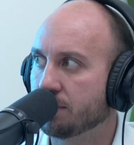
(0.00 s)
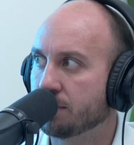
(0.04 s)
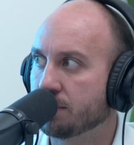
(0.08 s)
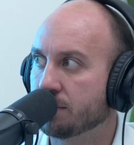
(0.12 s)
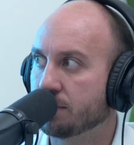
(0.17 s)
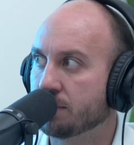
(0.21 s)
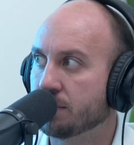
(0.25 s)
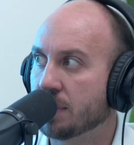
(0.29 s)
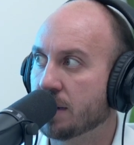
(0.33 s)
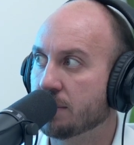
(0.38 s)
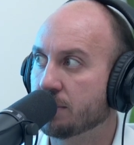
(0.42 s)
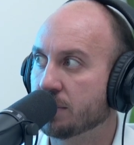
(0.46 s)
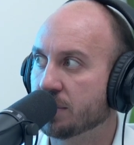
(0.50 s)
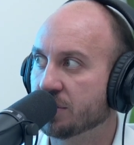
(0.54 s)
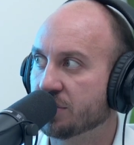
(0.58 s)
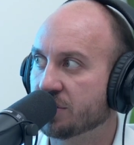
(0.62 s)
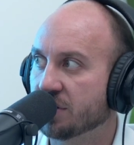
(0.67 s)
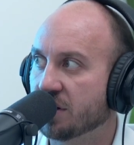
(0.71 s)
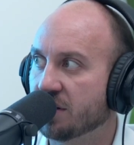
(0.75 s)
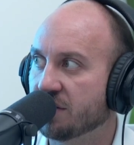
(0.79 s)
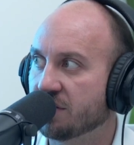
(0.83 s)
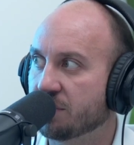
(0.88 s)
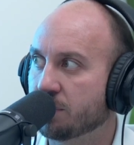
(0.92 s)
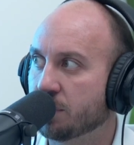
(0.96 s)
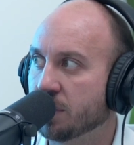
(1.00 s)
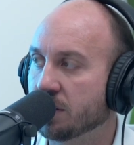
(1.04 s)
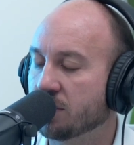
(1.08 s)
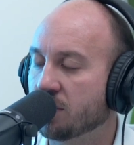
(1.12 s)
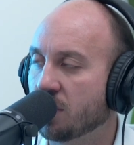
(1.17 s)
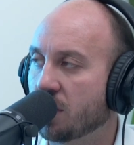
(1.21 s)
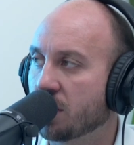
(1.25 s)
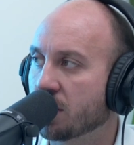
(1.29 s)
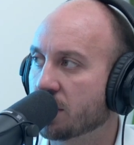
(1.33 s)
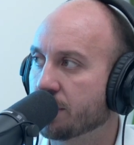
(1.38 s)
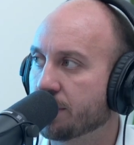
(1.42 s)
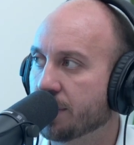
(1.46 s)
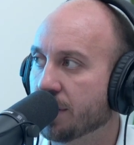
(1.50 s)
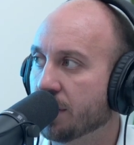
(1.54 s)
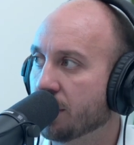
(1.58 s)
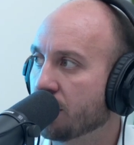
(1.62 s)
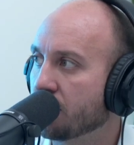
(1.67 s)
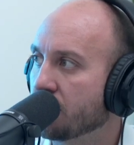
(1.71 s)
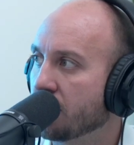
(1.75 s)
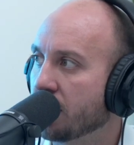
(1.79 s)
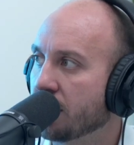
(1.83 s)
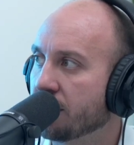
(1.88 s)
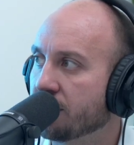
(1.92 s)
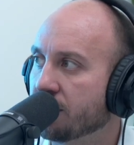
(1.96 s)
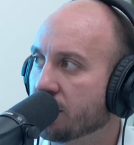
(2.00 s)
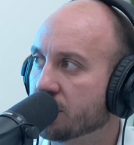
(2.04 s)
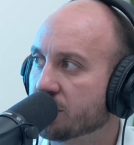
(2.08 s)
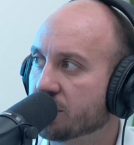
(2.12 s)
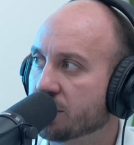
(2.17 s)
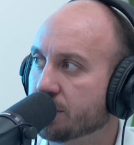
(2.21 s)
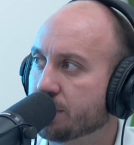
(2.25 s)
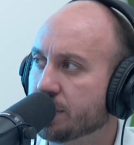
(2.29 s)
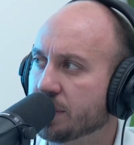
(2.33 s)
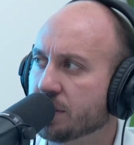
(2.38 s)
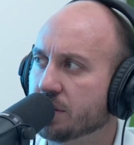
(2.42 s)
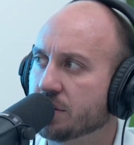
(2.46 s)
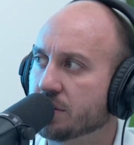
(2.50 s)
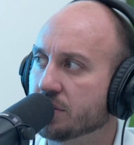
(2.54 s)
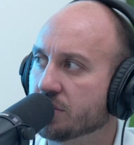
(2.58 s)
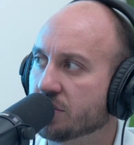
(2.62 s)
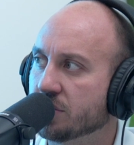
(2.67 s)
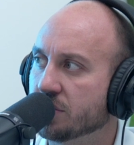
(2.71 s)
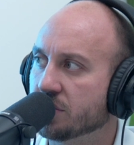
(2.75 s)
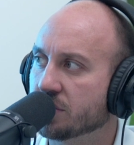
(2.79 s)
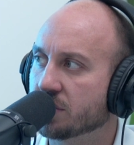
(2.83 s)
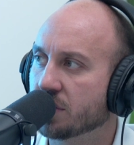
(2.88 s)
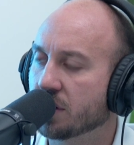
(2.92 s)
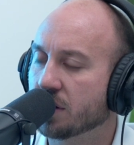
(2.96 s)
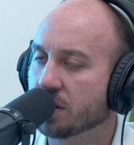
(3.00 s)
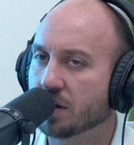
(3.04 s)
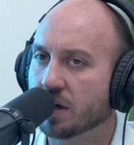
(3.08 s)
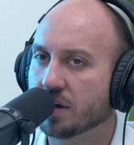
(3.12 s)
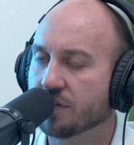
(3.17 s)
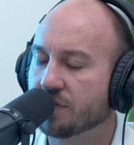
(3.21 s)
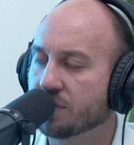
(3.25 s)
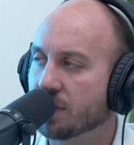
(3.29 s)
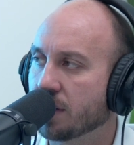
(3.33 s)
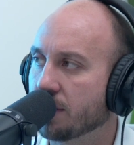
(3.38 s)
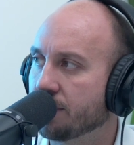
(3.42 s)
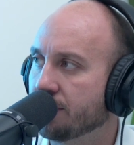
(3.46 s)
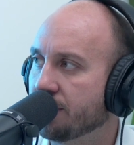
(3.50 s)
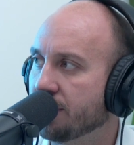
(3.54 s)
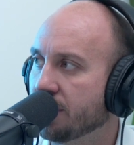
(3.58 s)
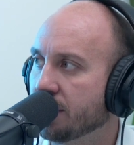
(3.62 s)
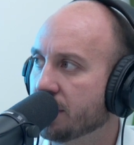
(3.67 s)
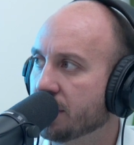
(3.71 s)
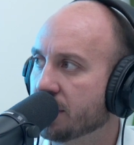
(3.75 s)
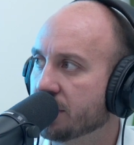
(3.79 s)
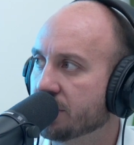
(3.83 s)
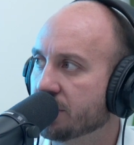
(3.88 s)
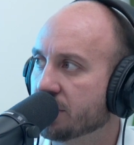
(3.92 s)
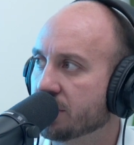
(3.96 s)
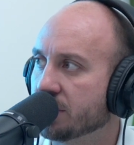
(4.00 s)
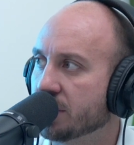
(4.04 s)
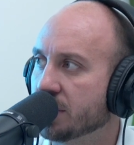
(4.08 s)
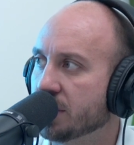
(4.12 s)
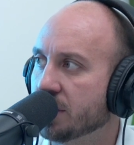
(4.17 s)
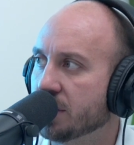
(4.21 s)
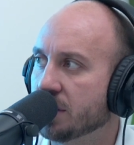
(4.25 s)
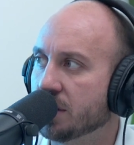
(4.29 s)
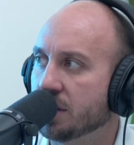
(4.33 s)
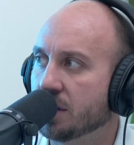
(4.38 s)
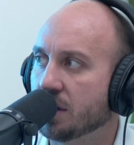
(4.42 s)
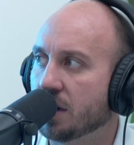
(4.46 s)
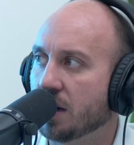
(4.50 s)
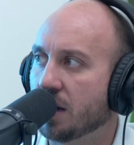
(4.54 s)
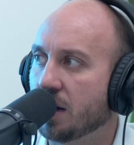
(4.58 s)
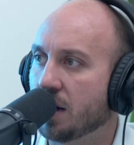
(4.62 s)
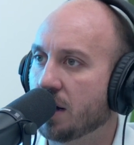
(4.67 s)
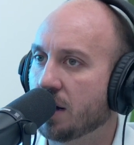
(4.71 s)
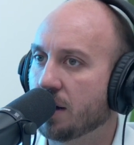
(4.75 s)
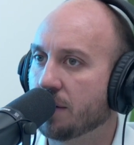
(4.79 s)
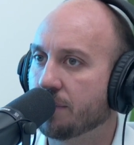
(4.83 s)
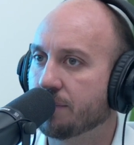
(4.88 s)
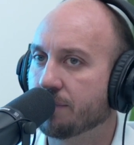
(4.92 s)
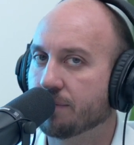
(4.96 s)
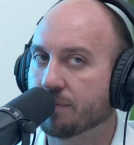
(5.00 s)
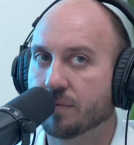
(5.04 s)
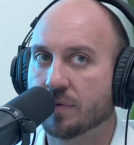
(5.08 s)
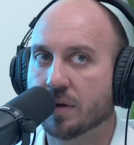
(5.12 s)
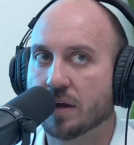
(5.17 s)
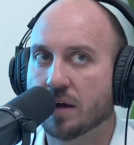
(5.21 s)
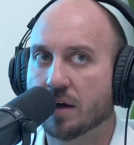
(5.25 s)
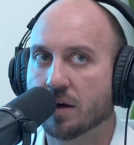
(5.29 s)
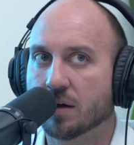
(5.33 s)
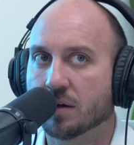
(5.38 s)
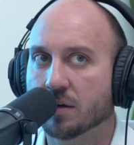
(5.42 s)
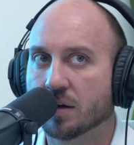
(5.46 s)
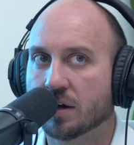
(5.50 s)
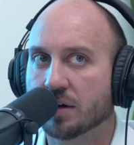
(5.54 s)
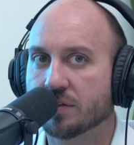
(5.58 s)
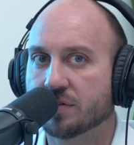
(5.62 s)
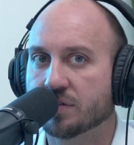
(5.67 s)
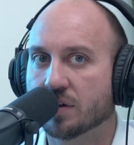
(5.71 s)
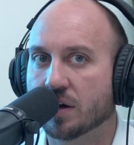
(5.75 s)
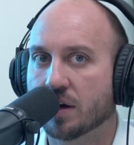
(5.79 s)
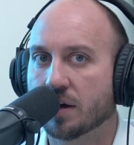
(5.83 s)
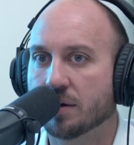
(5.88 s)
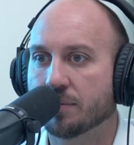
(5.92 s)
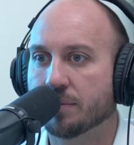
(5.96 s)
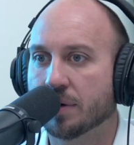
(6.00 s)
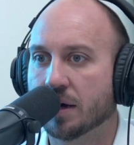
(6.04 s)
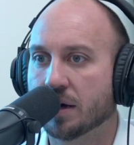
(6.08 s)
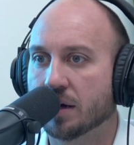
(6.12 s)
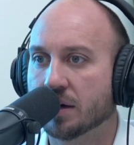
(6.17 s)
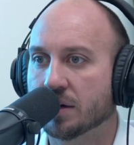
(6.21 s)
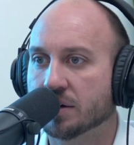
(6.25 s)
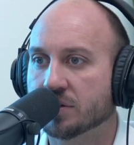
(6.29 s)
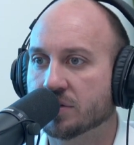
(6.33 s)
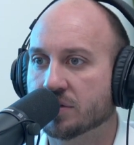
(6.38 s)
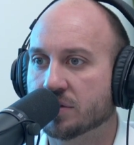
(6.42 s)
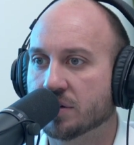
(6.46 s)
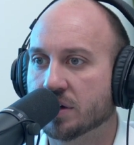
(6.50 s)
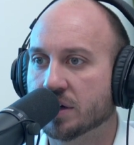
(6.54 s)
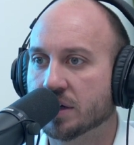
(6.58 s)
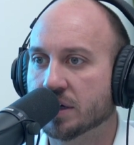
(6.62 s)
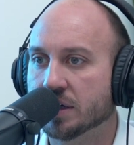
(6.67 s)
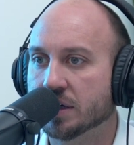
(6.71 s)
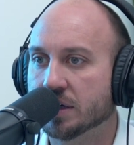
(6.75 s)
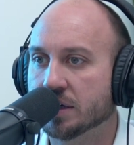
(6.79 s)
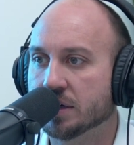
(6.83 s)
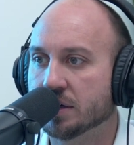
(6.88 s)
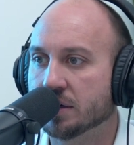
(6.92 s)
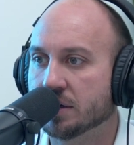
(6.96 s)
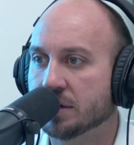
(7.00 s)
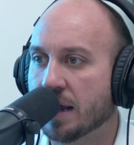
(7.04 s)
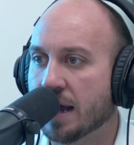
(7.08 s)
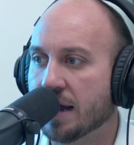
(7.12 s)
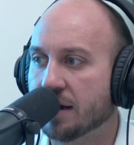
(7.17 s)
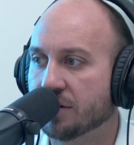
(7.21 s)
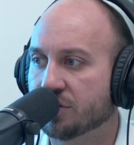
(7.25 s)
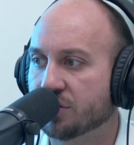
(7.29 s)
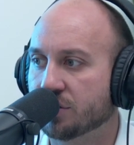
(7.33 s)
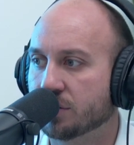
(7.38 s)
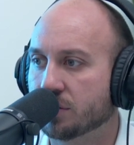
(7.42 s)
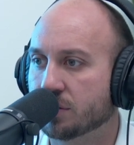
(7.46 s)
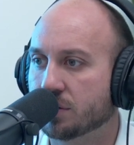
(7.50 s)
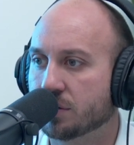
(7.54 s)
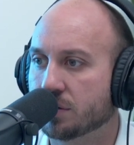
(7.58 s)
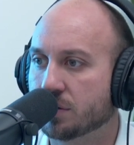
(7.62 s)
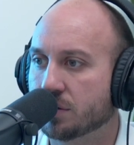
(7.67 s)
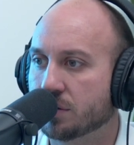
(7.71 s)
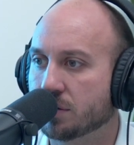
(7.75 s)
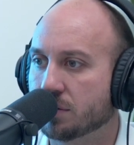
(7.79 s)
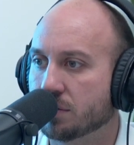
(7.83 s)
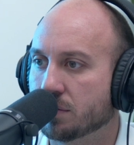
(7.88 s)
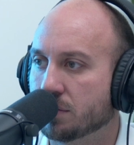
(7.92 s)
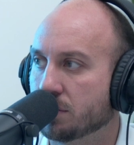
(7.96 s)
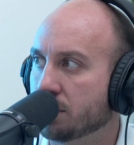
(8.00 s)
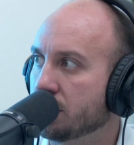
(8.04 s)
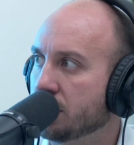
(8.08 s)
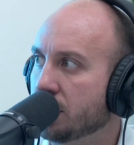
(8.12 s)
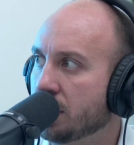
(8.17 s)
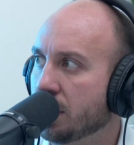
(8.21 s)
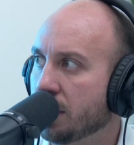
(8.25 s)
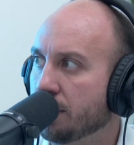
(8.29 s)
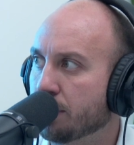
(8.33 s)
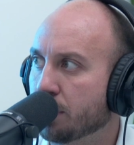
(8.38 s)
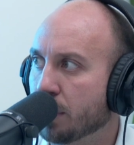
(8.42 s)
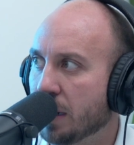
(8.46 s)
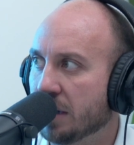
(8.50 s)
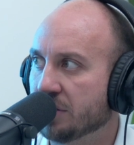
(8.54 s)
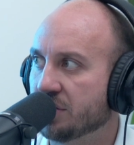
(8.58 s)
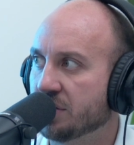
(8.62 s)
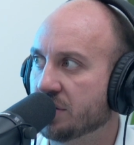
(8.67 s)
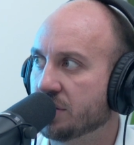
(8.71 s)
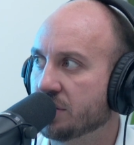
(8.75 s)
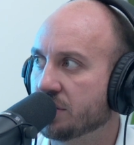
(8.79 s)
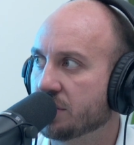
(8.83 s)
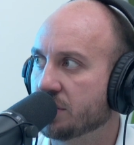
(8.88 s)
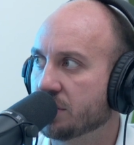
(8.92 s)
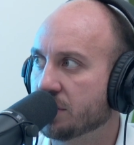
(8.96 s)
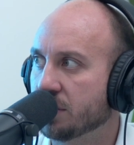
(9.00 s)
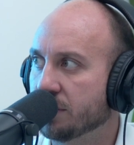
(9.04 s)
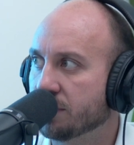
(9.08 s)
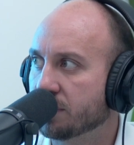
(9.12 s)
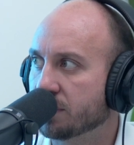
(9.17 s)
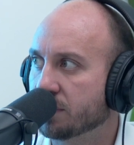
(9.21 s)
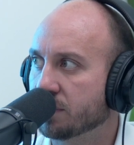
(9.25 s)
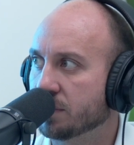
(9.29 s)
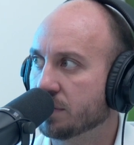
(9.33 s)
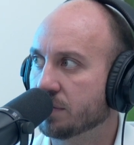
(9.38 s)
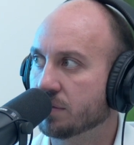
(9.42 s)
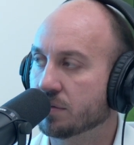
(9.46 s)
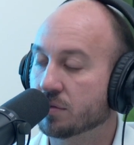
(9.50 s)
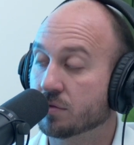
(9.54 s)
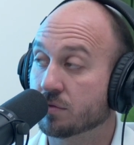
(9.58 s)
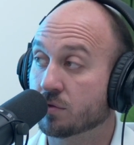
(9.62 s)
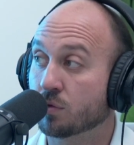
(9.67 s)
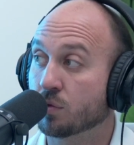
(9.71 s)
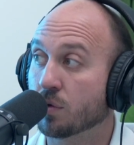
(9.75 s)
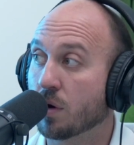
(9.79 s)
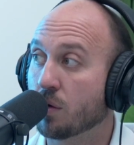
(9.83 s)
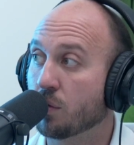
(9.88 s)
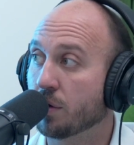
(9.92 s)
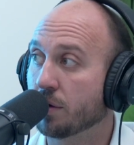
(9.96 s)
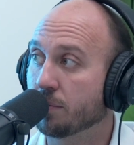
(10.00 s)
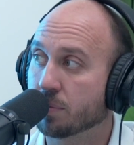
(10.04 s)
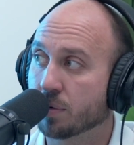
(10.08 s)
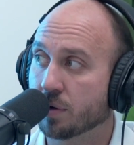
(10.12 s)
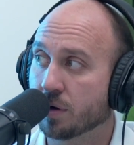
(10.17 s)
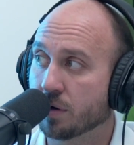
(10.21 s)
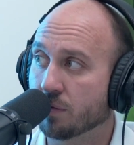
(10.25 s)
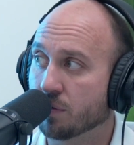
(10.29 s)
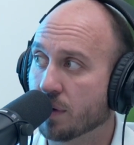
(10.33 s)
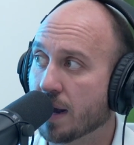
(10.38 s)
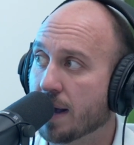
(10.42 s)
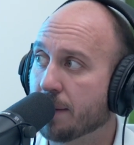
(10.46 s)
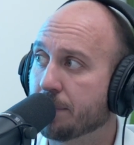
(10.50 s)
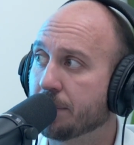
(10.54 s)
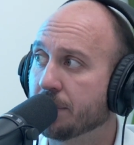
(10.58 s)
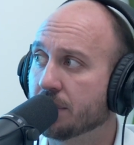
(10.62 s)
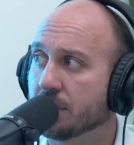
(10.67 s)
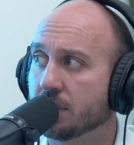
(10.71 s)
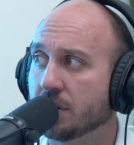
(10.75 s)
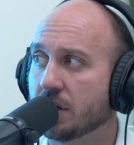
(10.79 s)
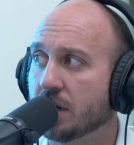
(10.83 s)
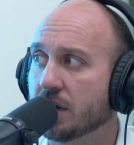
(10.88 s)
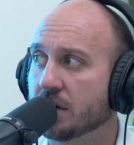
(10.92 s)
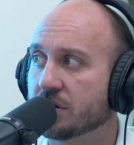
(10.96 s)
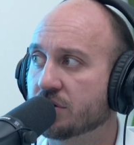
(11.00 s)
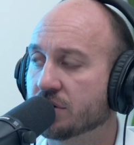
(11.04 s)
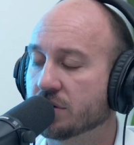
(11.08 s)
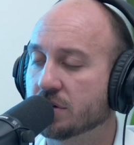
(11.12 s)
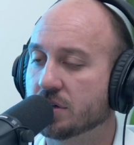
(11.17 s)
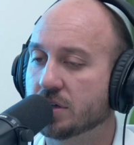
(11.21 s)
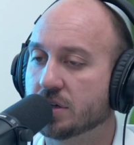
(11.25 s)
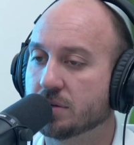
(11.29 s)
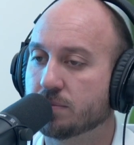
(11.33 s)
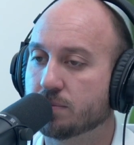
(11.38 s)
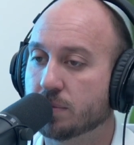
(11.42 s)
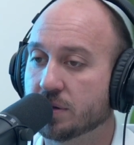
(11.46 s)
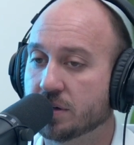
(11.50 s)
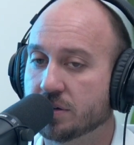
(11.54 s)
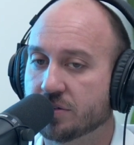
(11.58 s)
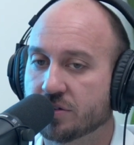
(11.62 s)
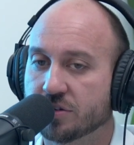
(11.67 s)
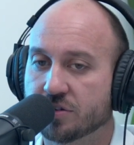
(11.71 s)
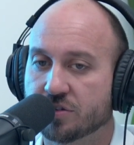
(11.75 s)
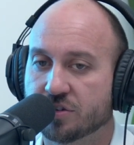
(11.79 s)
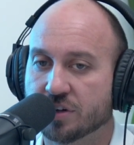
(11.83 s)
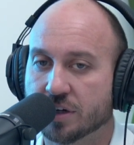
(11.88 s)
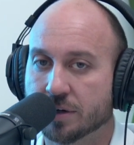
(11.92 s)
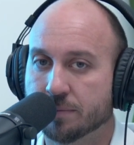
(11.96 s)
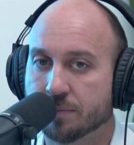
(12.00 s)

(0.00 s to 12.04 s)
members of, but talk about a great first appearance is Lifetime Fitness. Mm-hmm. Now, Lifetime has a national presence. They're growing pretty rapidly, actually, but it's a gym.